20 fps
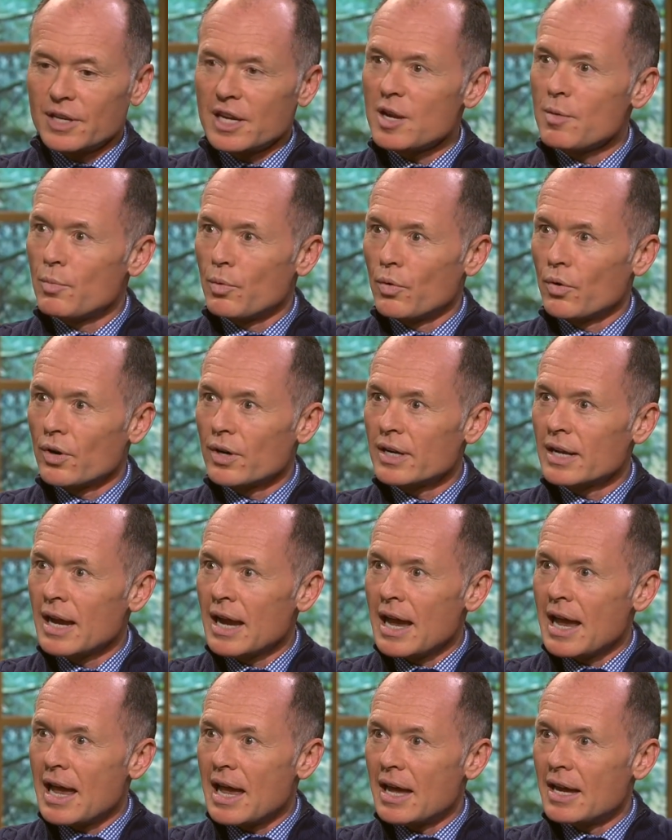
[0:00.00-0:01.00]
keyboard,
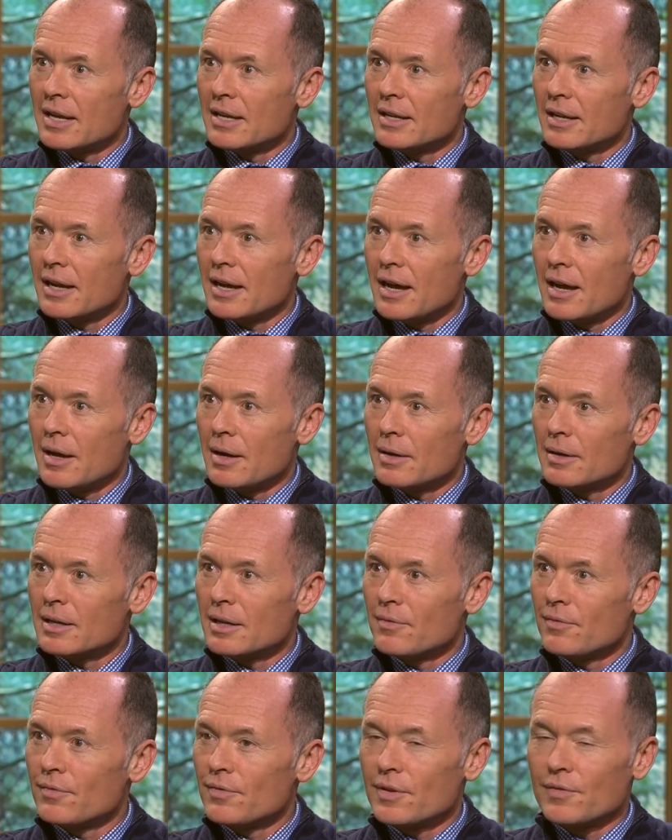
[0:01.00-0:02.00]
and uh,
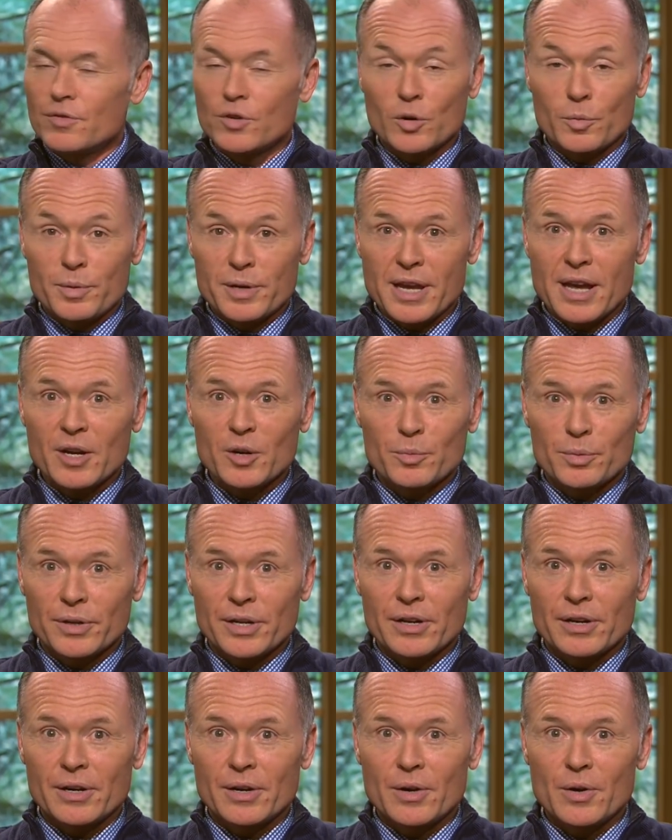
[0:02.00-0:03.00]
if, if you're a piano
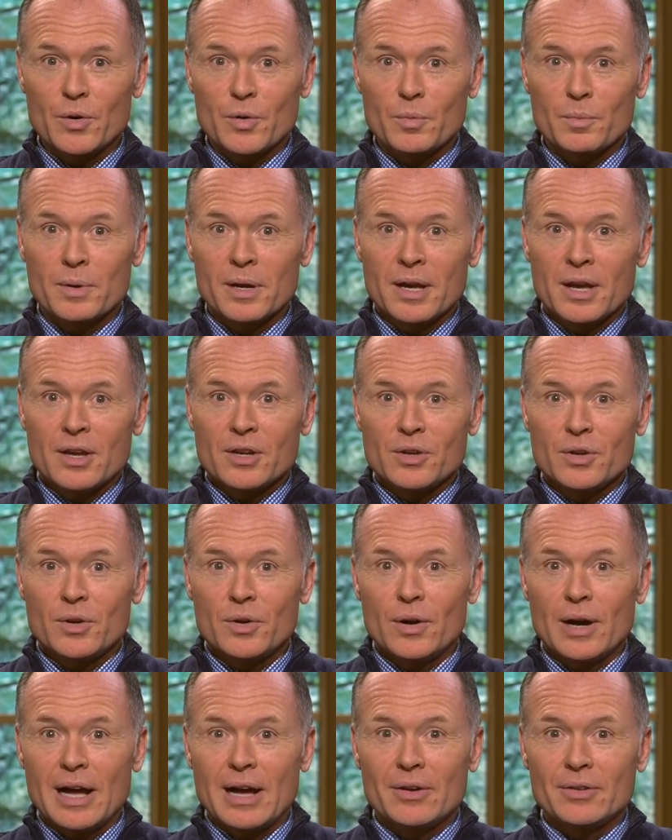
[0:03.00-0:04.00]
player at home, you
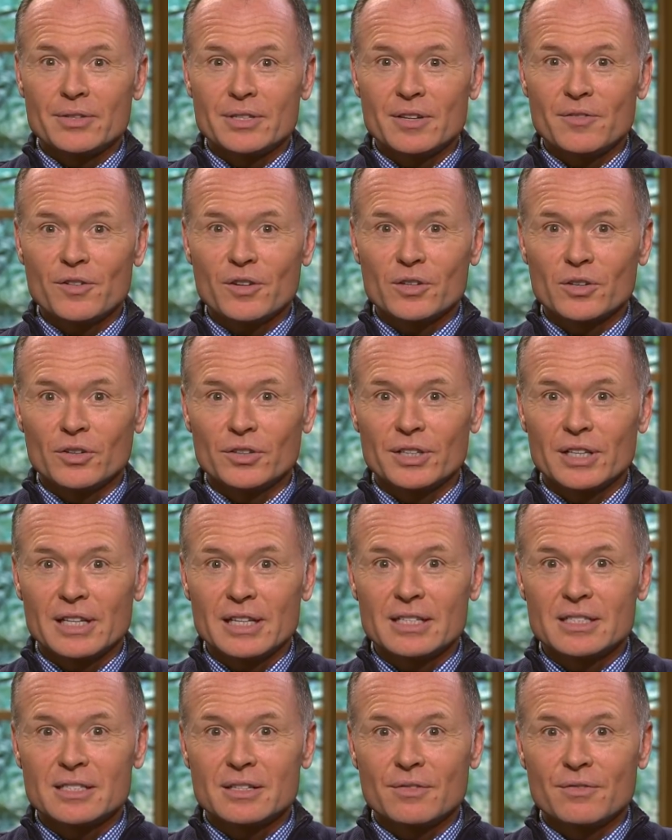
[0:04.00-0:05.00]
know how difficult it
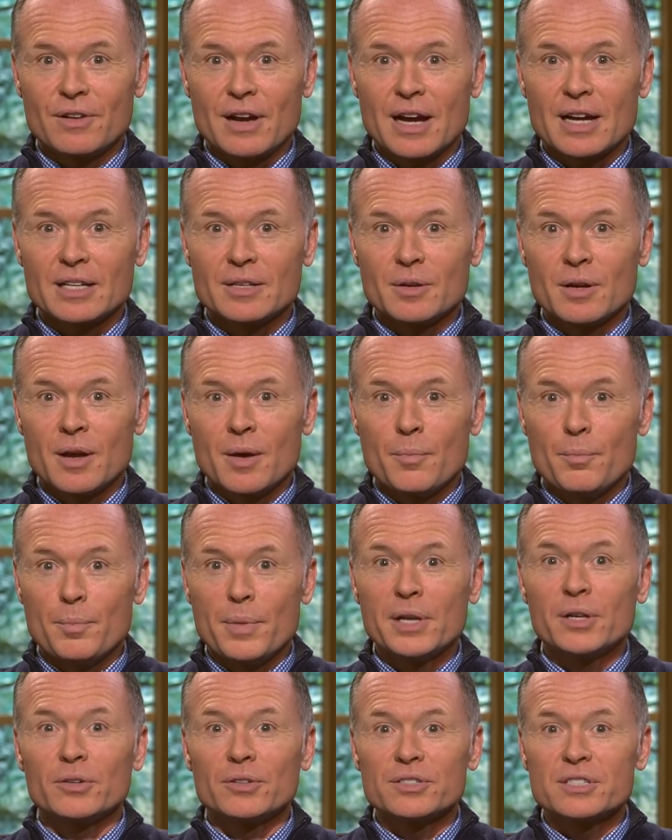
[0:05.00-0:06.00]
is to find
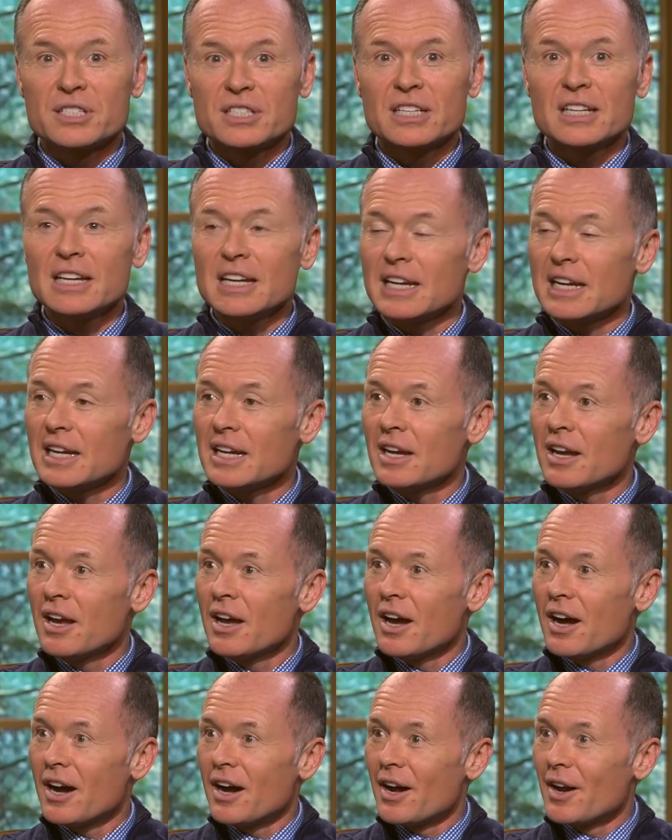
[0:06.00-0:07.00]
middle C
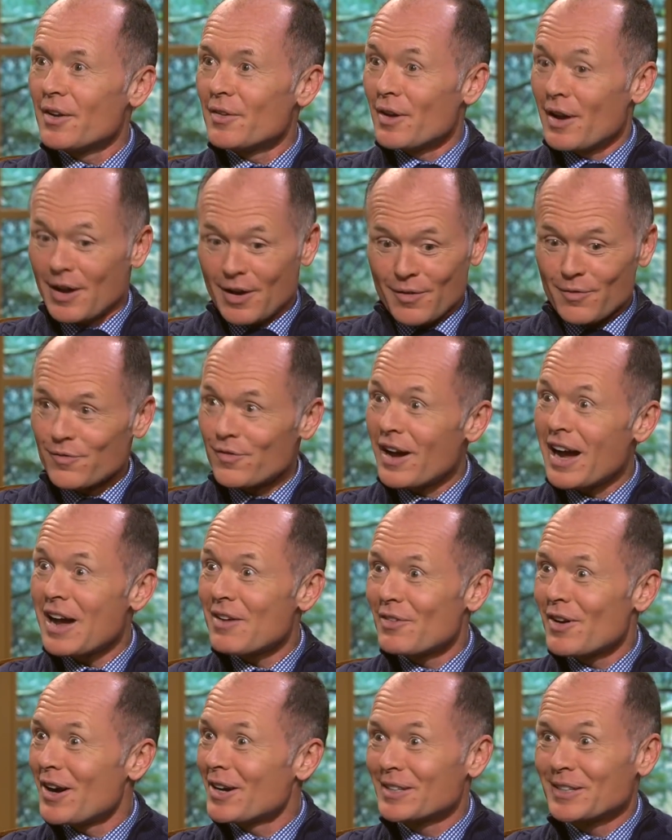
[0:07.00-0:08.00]
on a
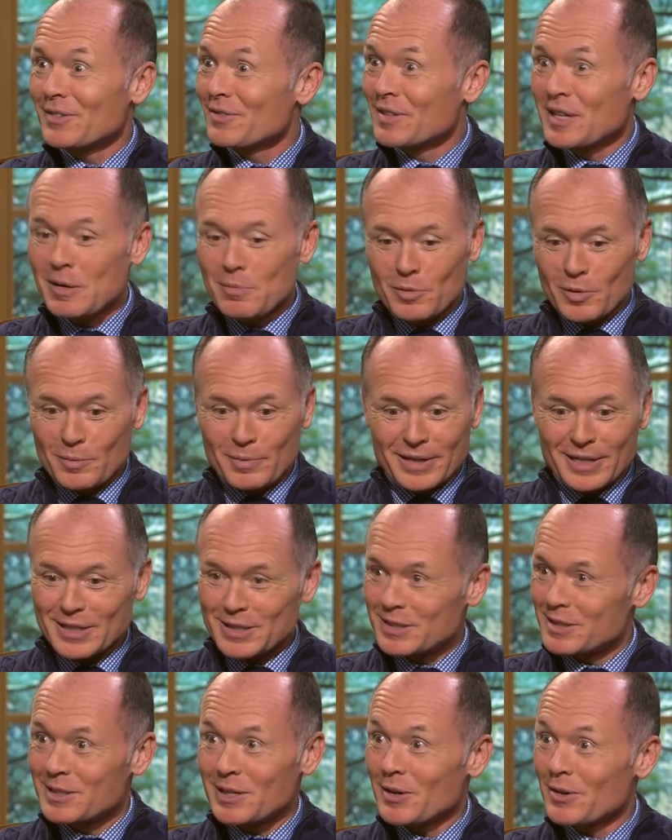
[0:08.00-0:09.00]
five-octave keyboard,
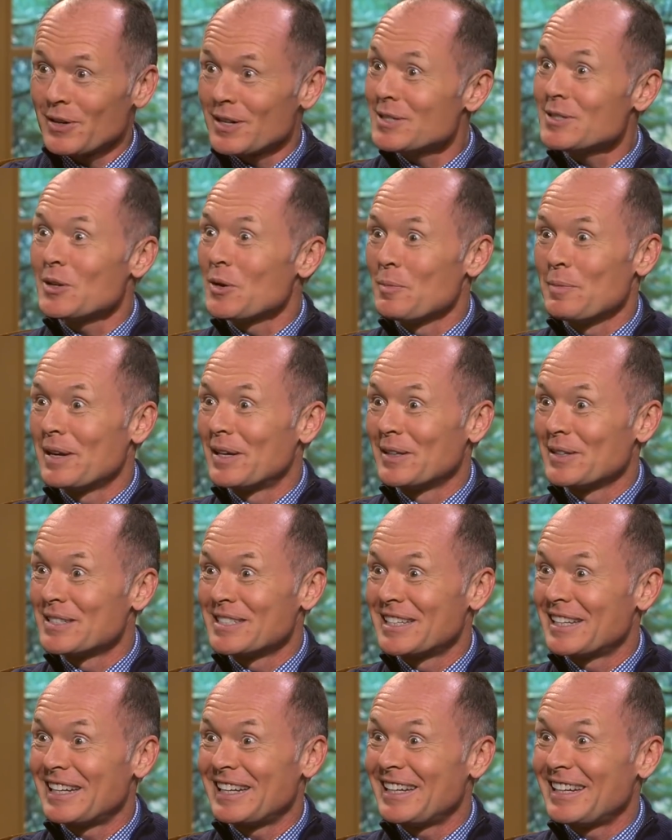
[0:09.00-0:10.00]
because there is no middle
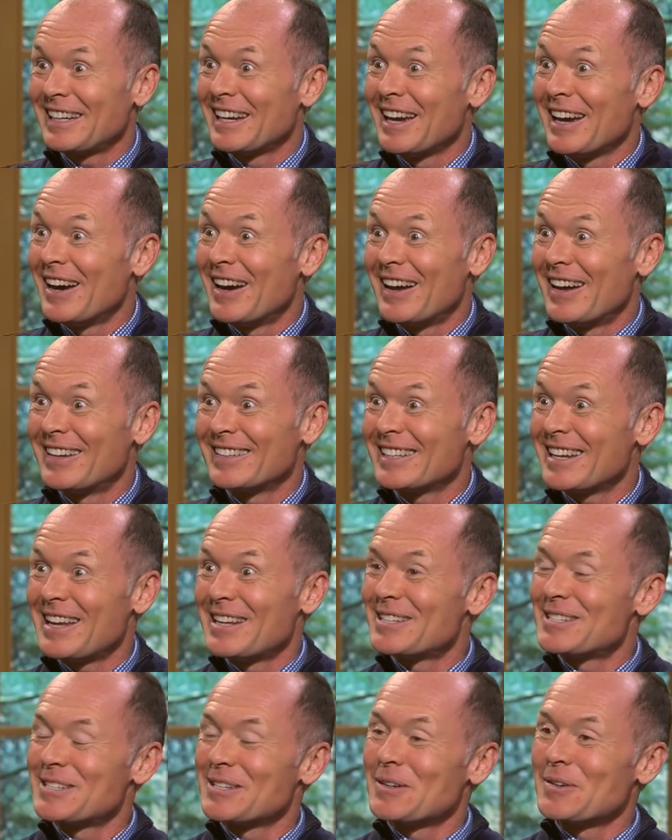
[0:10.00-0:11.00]
C. Exactly. Uh,
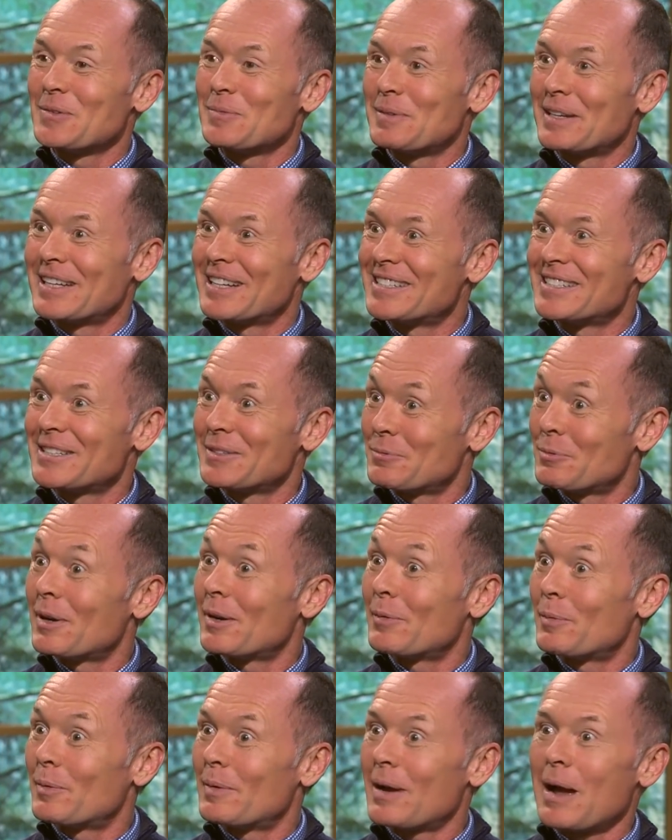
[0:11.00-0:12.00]
and so, because
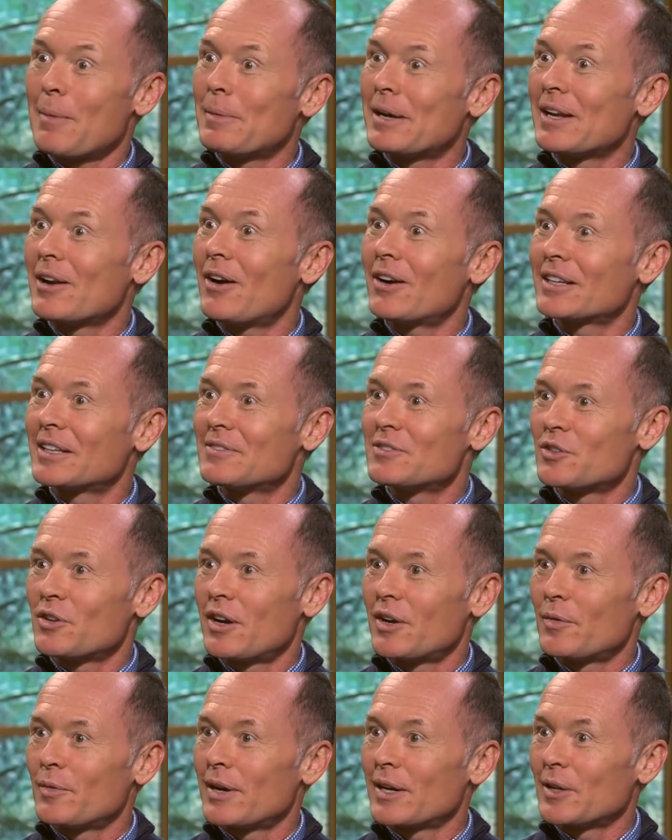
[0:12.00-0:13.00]
what? How many octaves are
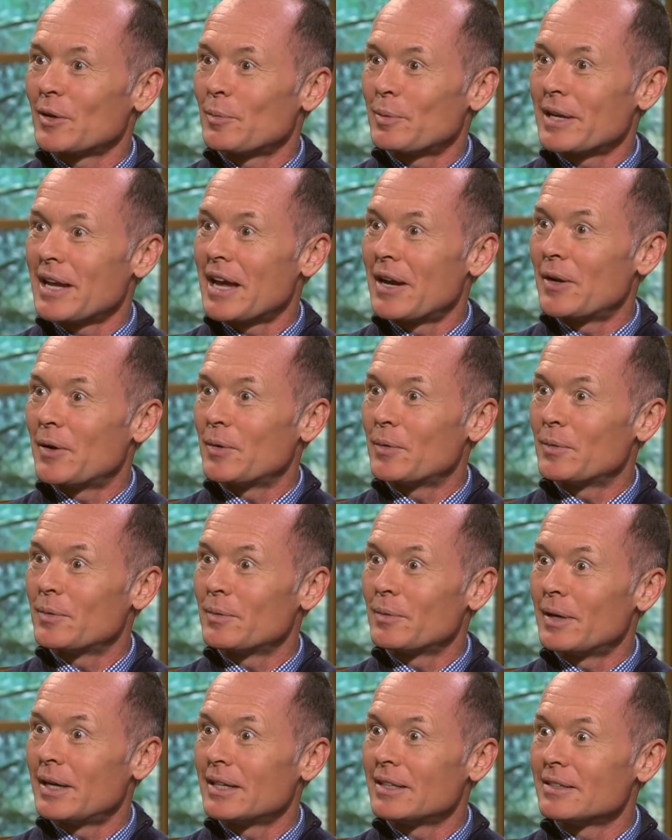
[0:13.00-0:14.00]
on a regular piano?
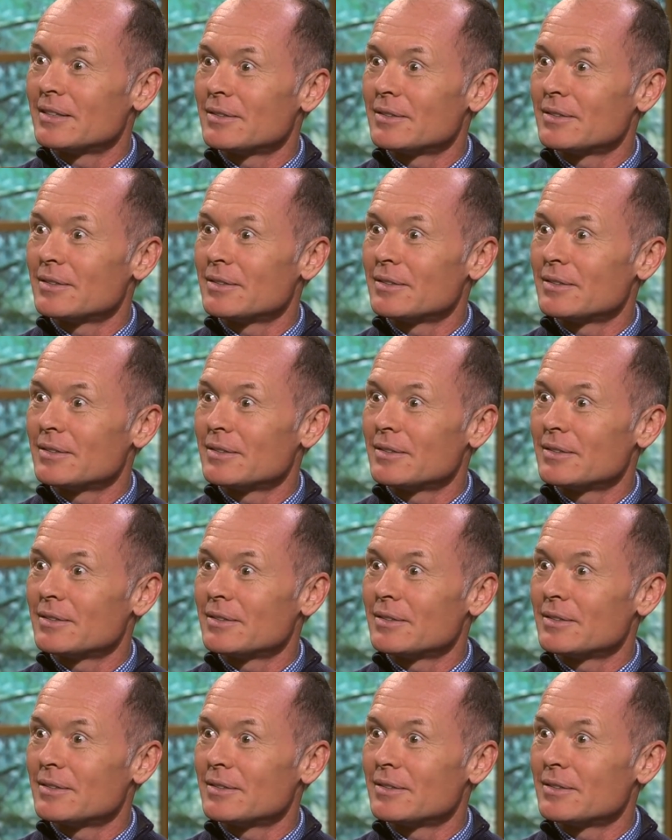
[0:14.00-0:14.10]
What?